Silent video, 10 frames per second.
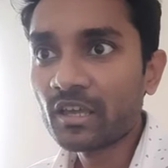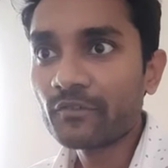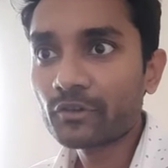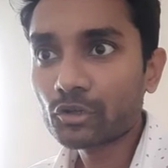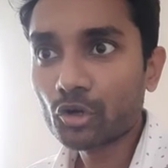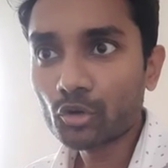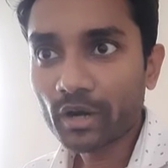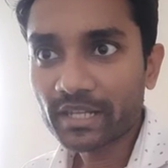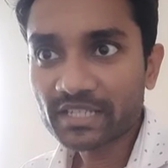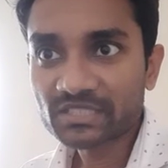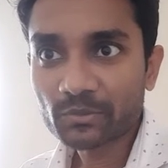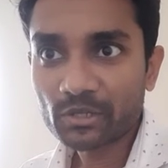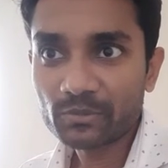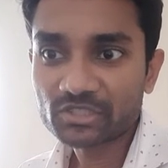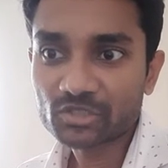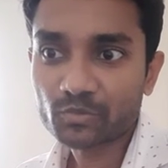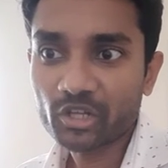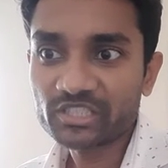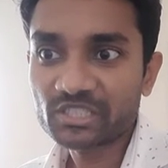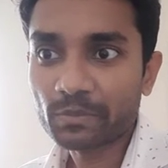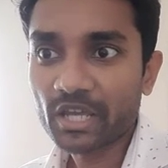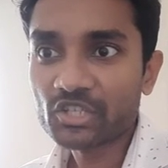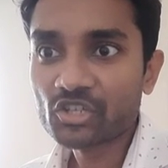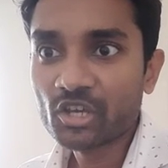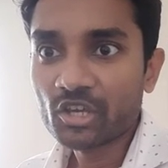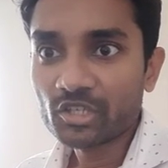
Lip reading: If you'll go to unacceptable business policy page,